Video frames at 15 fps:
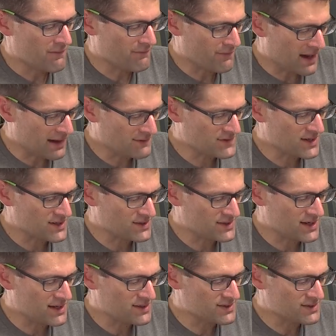5
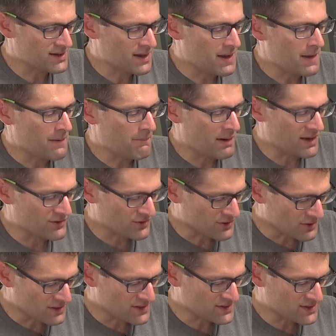sixteenths by
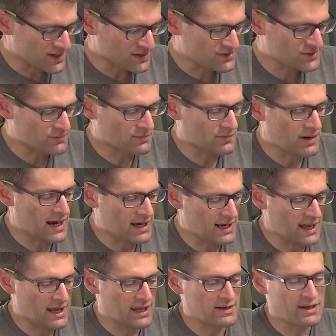36 right
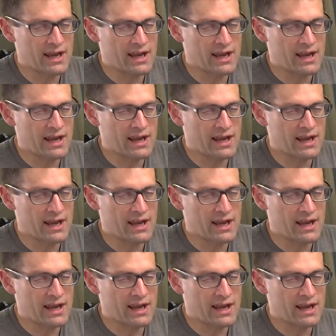hand.